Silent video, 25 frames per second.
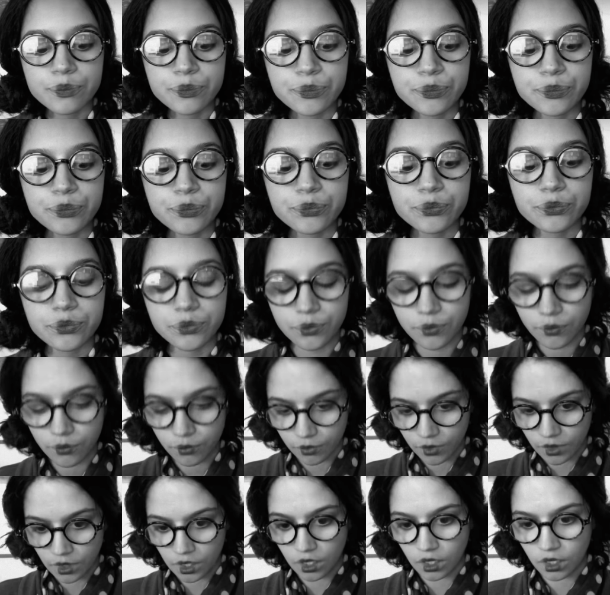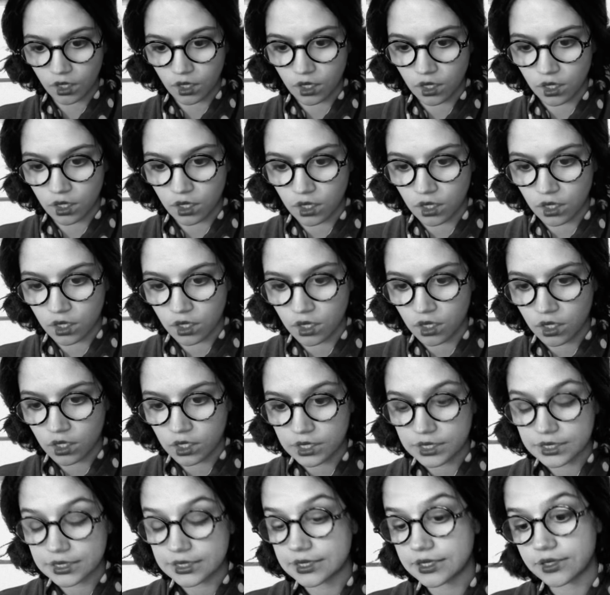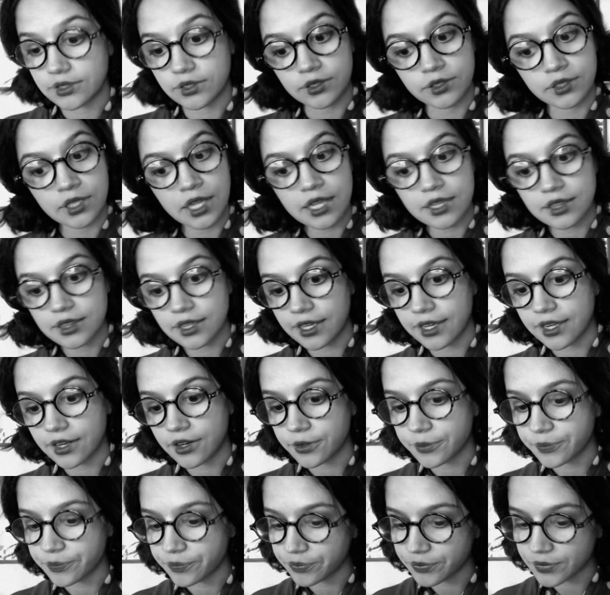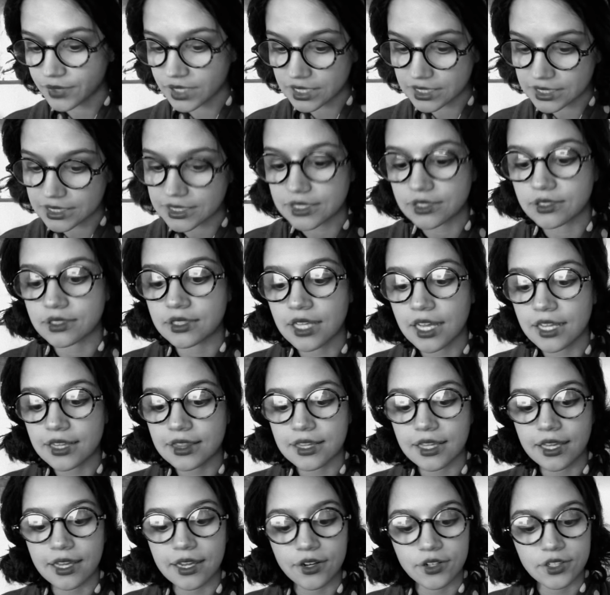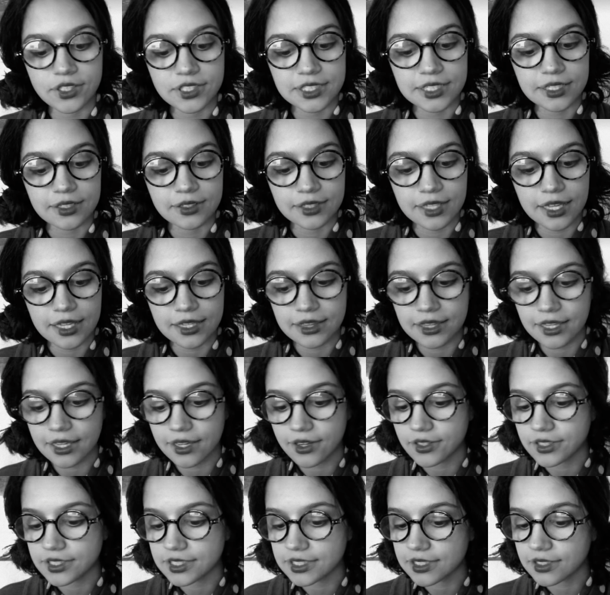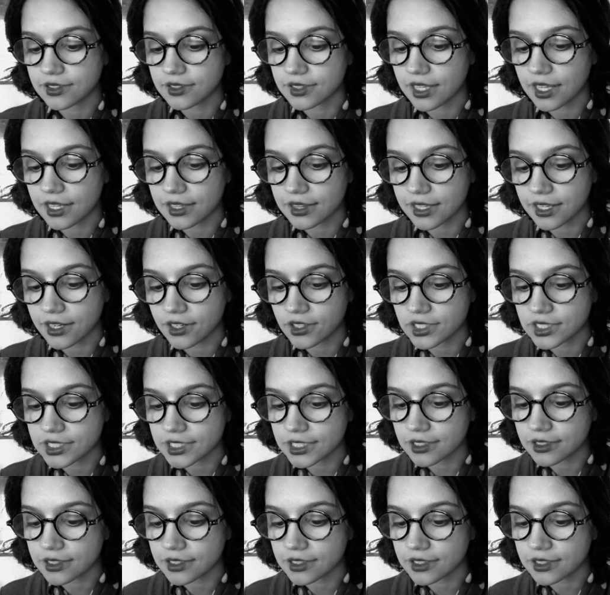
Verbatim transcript: Hmm. Still not there. Still not there, still not there, still not there, still